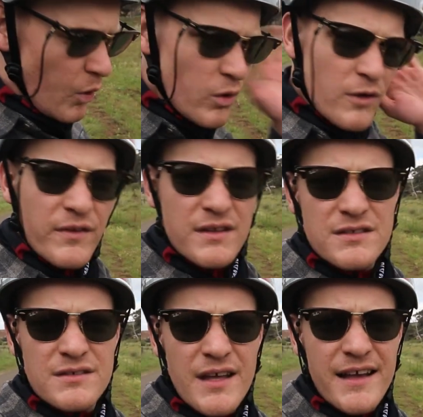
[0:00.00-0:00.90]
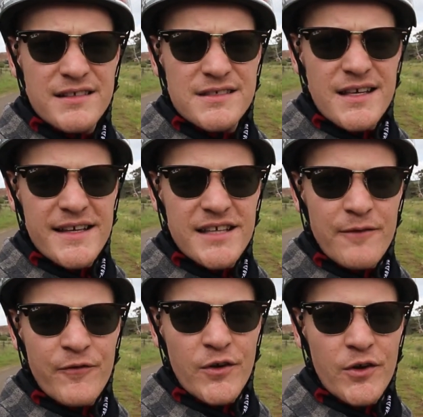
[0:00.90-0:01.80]
all of the tests
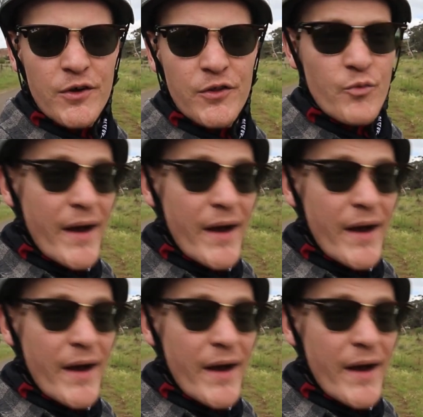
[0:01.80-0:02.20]
except for the